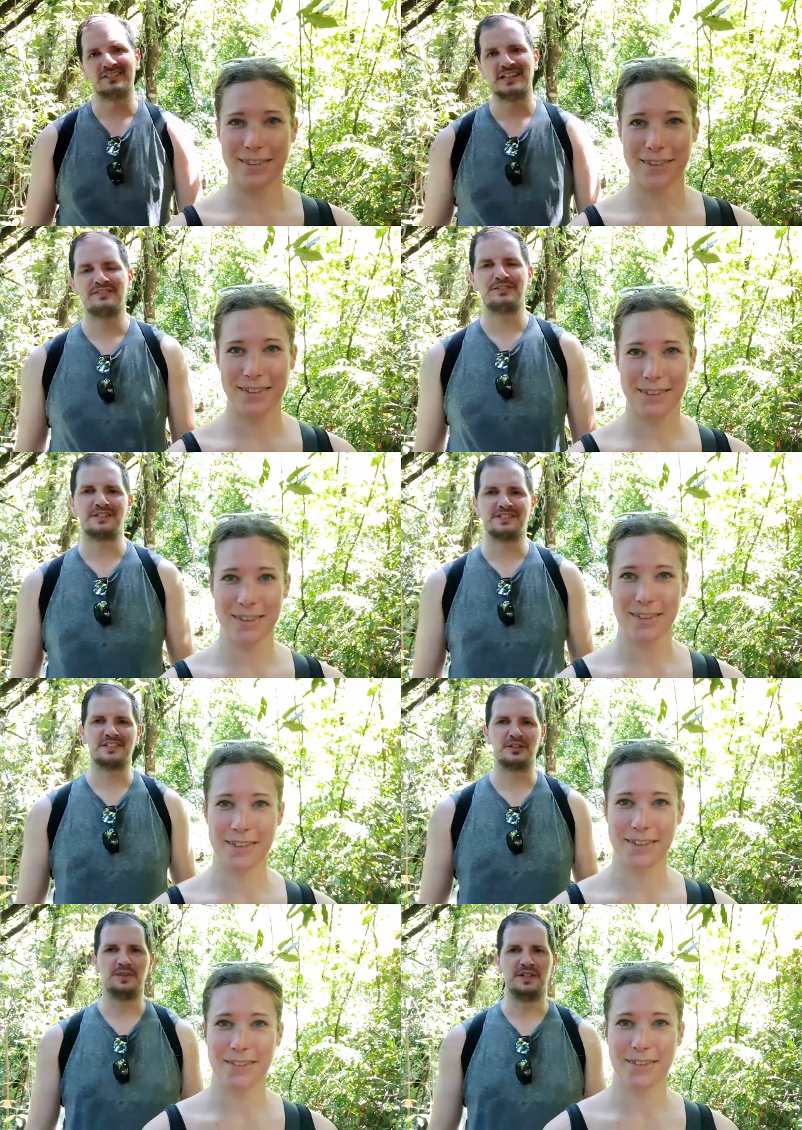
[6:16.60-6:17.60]
Speaker 1: After having
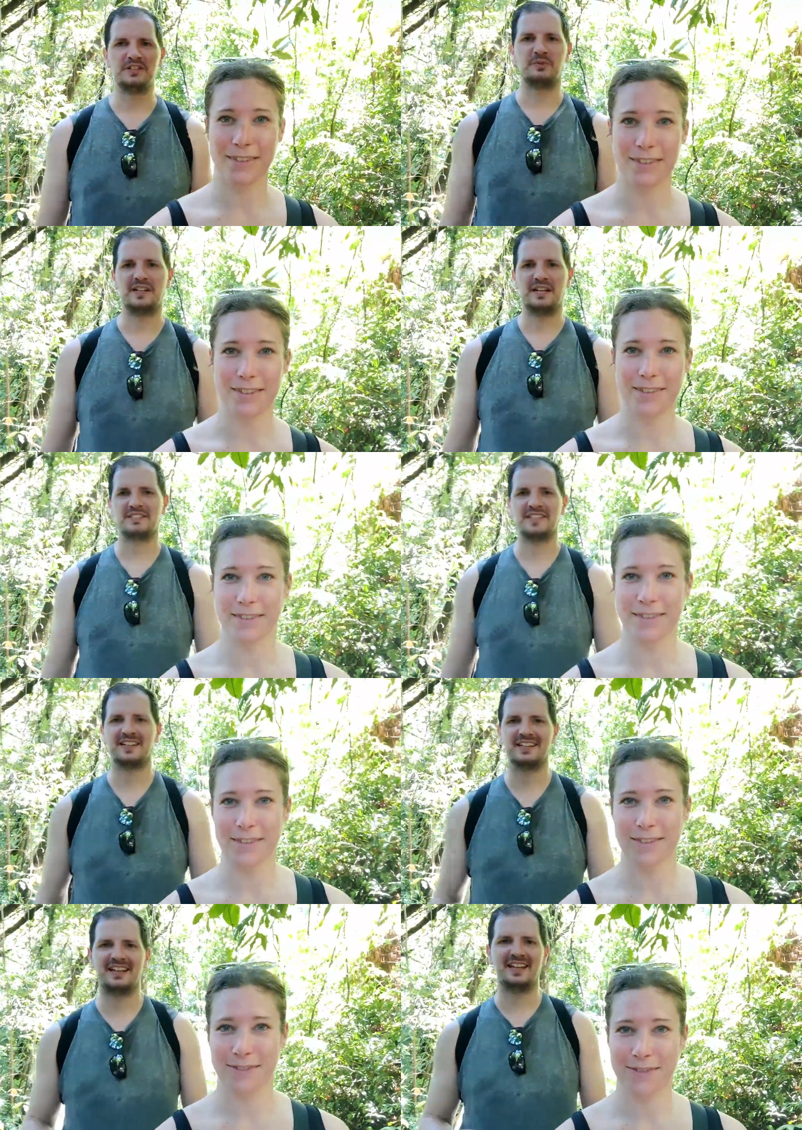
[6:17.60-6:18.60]
visited the beach, we're now
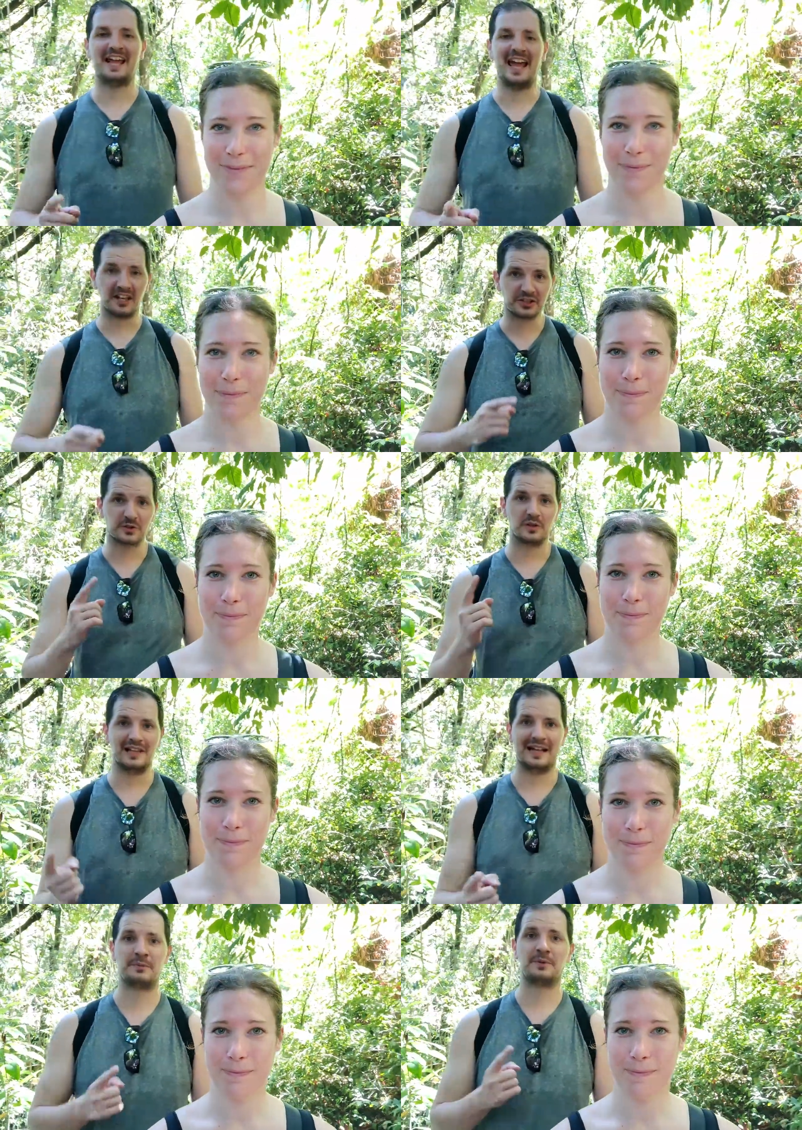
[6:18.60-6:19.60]
taking an extra
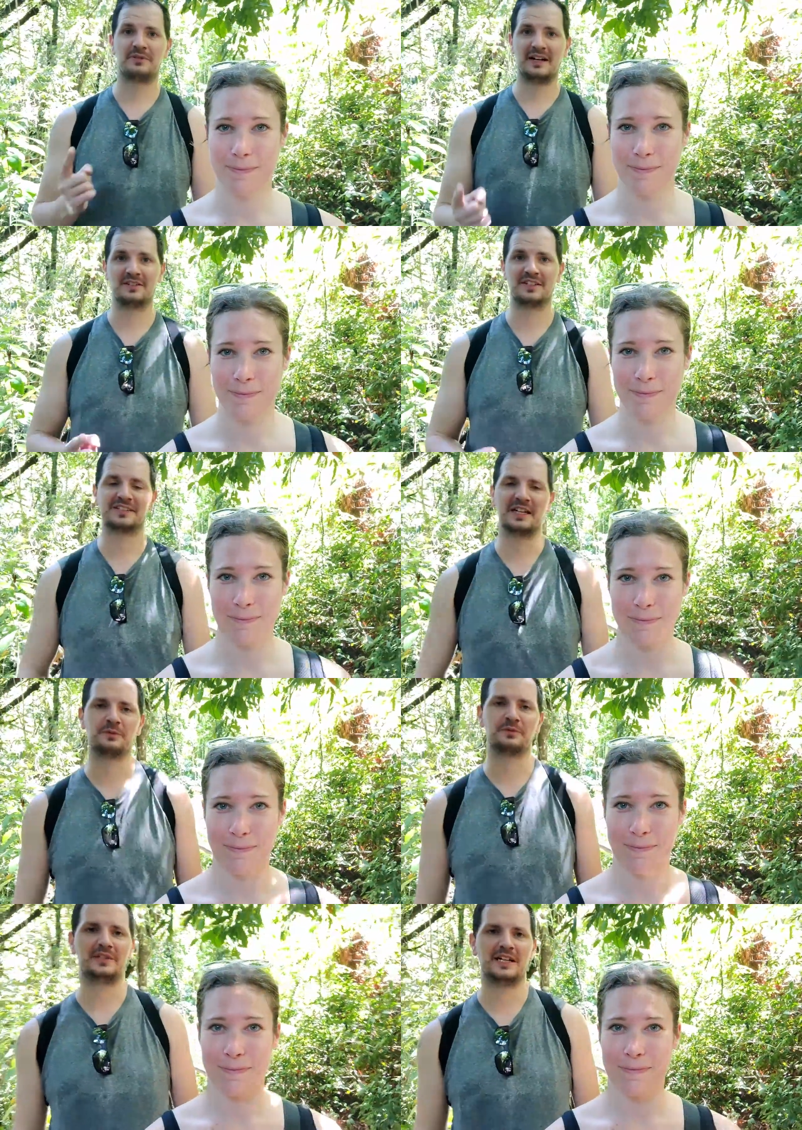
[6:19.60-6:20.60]
lap around the
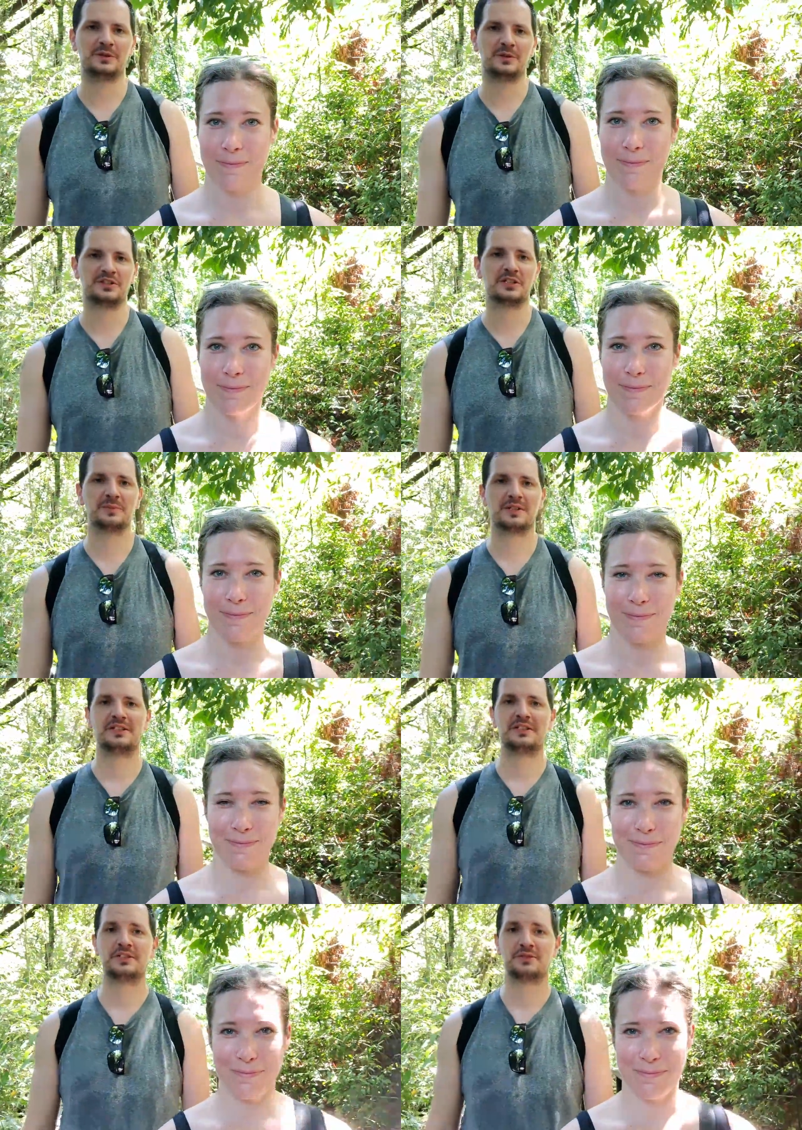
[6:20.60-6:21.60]
same trail just
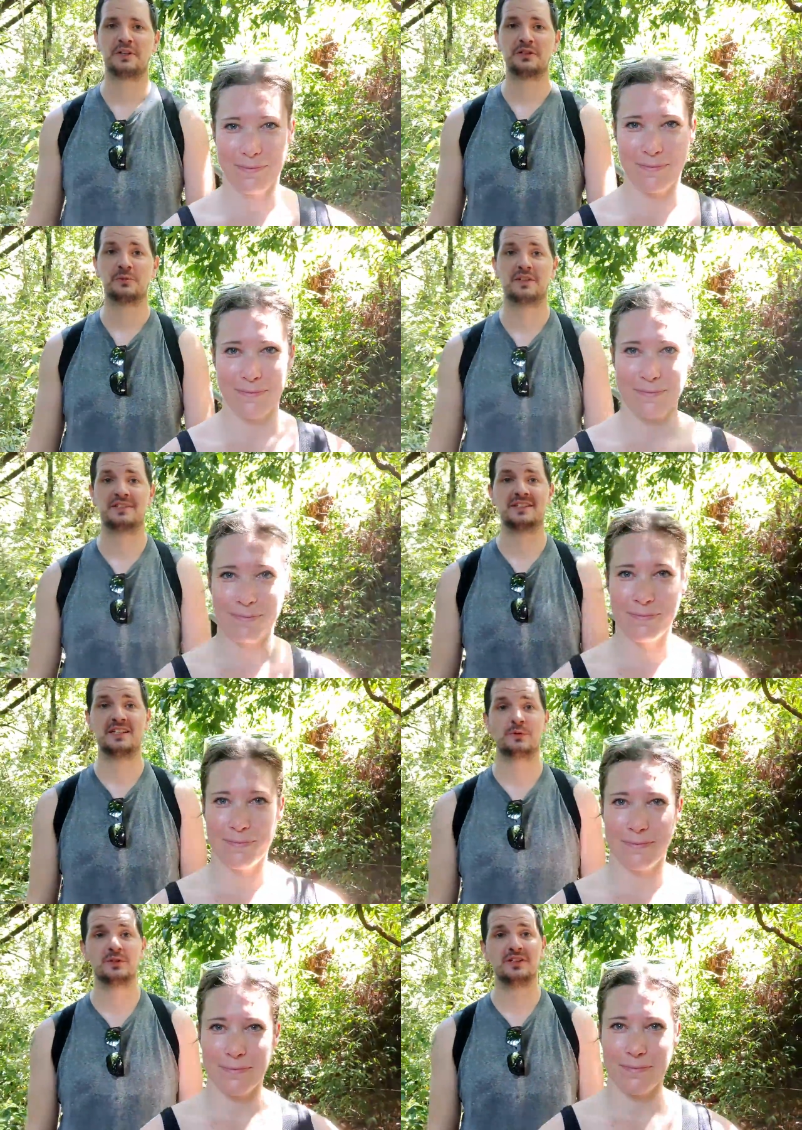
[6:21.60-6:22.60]
because Rachel wanted to
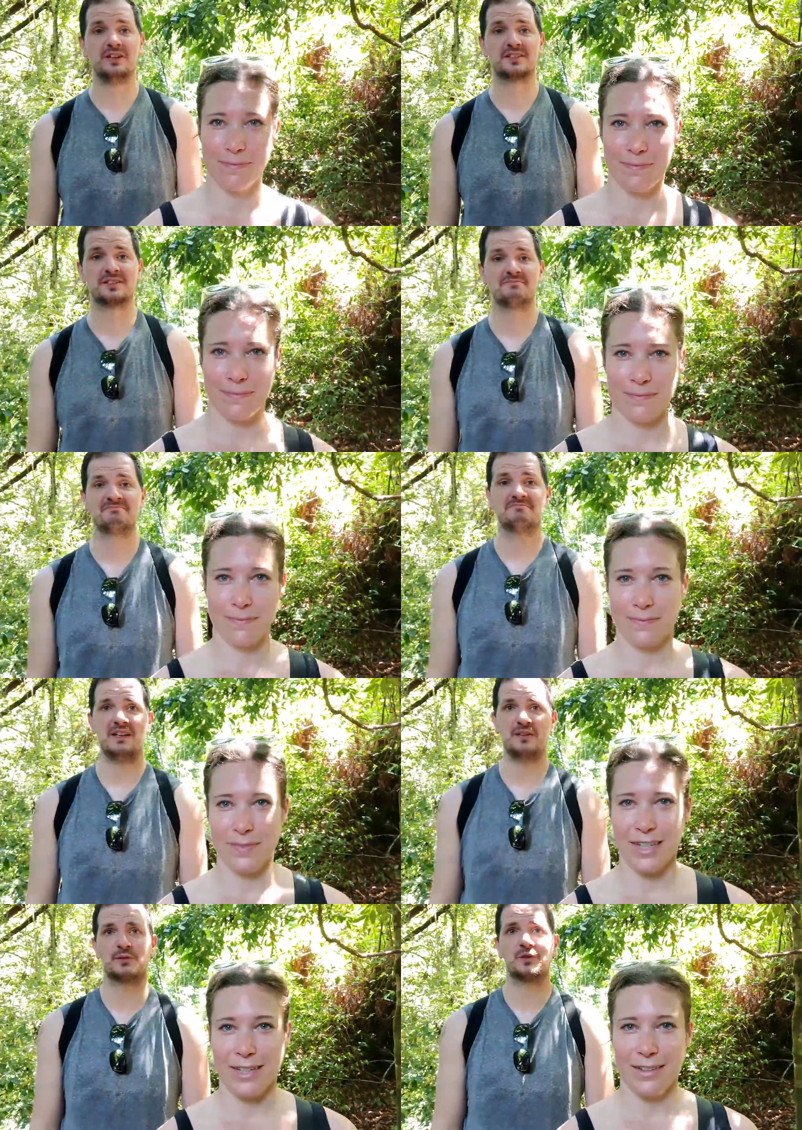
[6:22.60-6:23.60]
see more sloths.
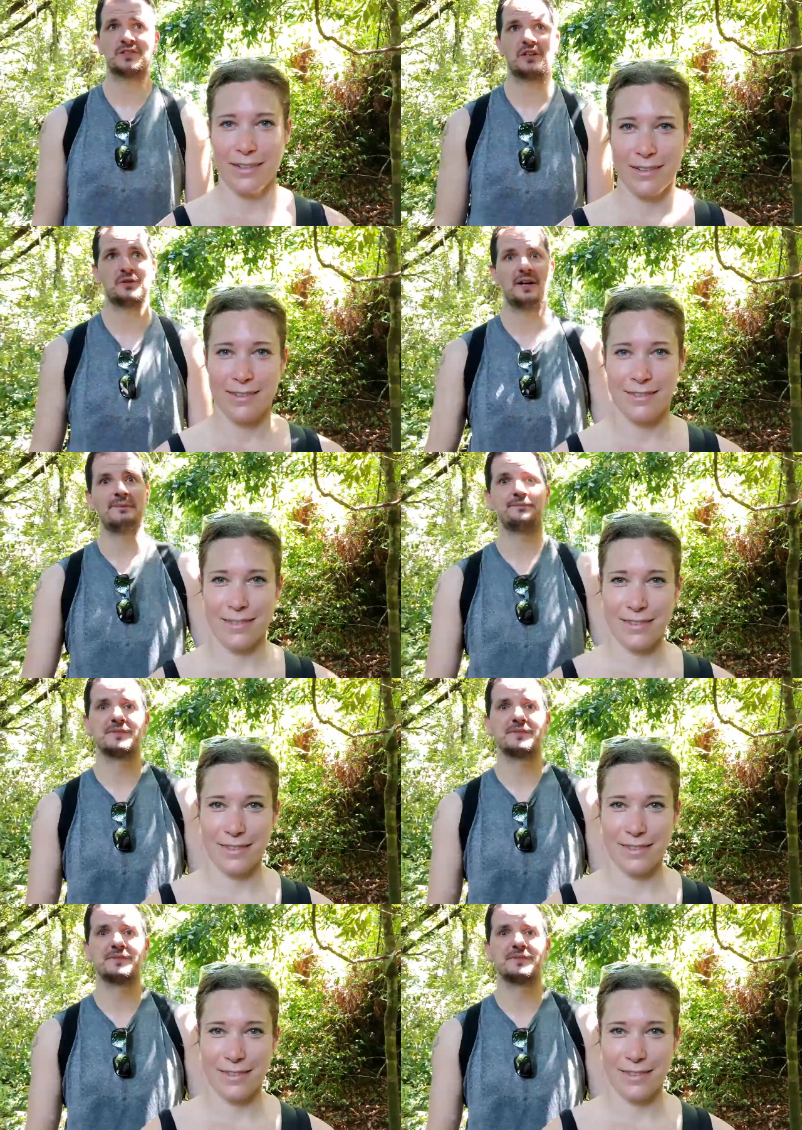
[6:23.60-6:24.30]
And of course, so do I.